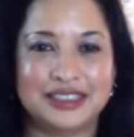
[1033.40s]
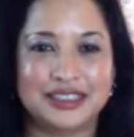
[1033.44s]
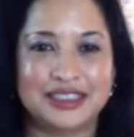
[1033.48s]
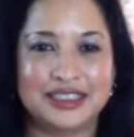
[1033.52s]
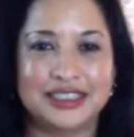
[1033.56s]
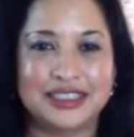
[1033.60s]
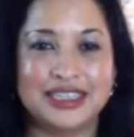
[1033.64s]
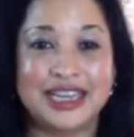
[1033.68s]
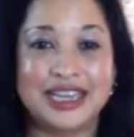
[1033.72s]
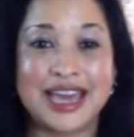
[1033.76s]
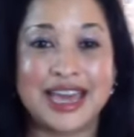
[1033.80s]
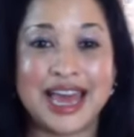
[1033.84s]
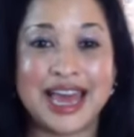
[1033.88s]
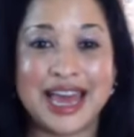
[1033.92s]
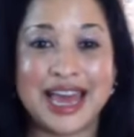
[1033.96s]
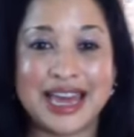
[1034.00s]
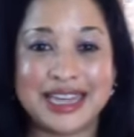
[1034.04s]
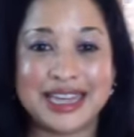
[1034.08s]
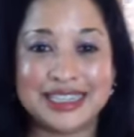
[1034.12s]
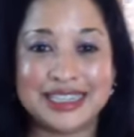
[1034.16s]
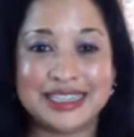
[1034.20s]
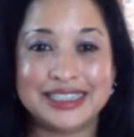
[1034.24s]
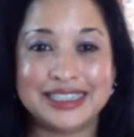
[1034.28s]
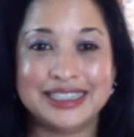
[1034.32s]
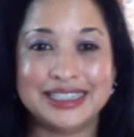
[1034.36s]

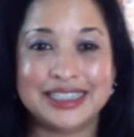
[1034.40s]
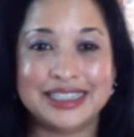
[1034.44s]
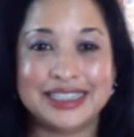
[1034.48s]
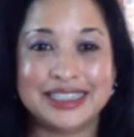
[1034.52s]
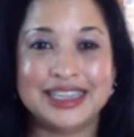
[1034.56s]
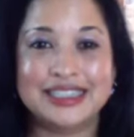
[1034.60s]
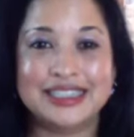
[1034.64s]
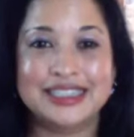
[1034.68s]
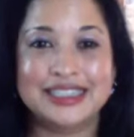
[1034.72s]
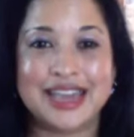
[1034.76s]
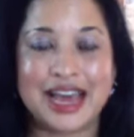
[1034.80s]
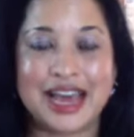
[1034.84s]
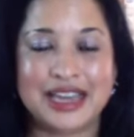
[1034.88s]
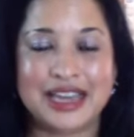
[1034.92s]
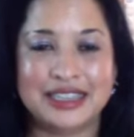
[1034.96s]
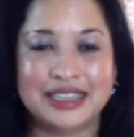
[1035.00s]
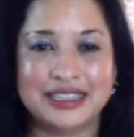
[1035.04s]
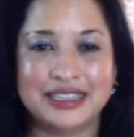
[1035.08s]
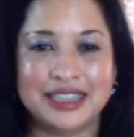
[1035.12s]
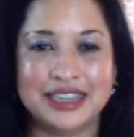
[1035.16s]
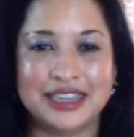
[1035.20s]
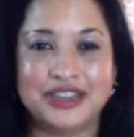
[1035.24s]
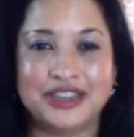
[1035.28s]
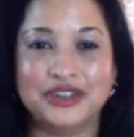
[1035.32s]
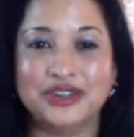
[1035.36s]
Yes,
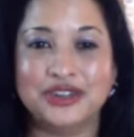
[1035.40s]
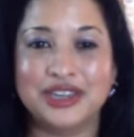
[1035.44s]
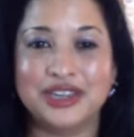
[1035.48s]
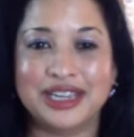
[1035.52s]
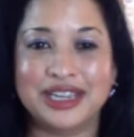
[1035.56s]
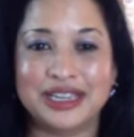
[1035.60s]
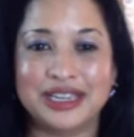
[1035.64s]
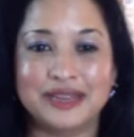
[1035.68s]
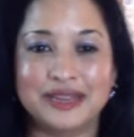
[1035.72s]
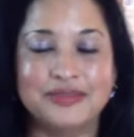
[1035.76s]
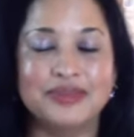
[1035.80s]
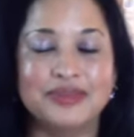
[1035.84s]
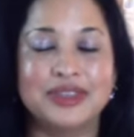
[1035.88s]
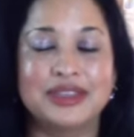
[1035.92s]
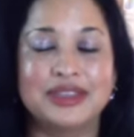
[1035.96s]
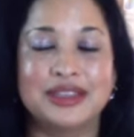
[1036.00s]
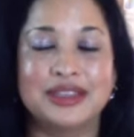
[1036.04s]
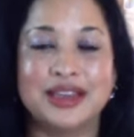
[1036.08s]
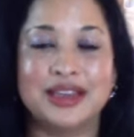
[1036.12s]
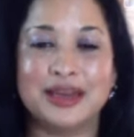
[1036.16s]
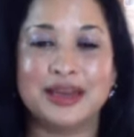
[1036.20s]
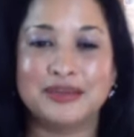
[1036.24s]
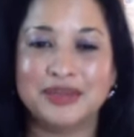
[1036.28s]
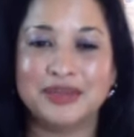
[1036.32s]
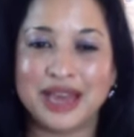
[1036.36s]
exactly. You're
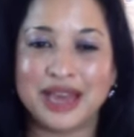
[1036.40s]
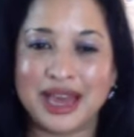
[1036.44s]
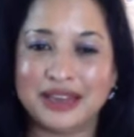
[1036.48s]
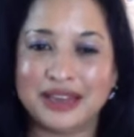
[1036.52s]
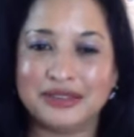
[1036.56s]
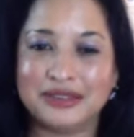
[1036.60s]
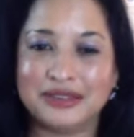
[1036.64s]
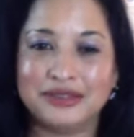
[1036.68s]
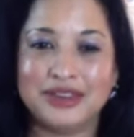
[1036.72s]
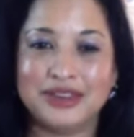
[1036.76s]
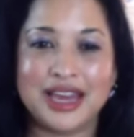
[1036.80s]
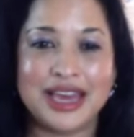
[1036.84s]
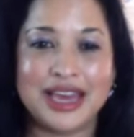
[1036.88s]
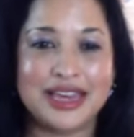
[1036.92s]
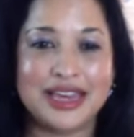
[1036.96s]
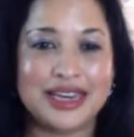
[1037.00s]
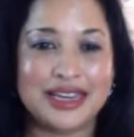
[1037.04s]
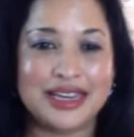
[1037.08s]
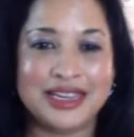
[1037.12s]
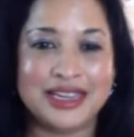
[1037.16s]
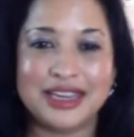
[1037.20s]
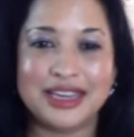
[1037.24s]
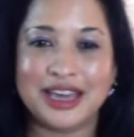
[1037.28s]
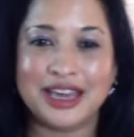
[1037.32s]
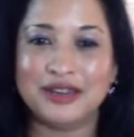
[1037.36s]
them getting ready
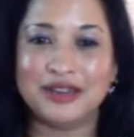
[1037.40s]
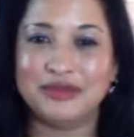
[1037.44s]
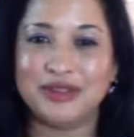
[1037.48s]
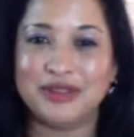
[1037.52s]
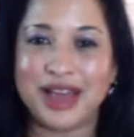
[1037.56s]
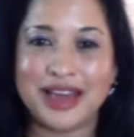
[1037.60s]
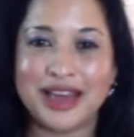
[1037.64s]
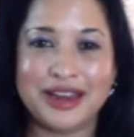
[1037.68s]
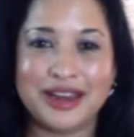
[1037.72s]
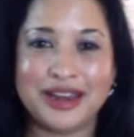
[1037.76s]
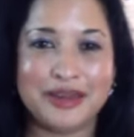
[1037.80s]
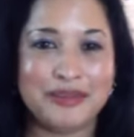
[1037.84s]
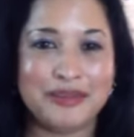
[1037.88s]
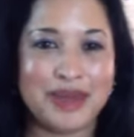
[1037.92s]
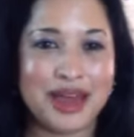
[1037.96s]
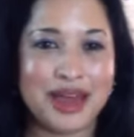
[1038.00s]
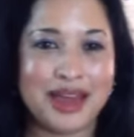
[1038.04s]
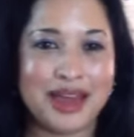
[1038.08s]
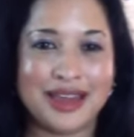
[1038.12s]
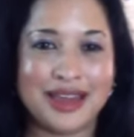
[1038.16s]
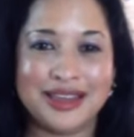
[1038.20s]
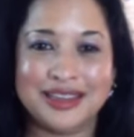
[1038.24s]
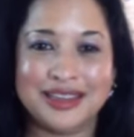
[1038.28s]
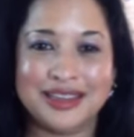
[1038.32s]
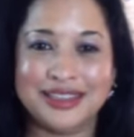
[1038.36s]
to get ready,
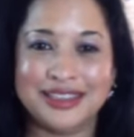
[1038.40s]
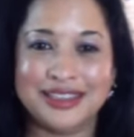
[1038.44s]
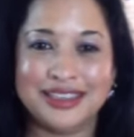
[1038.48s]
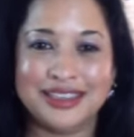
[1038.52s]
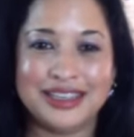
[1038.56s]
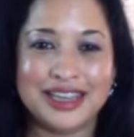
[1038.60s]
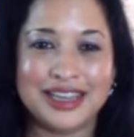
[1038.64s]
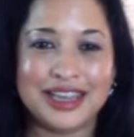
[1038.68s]
man.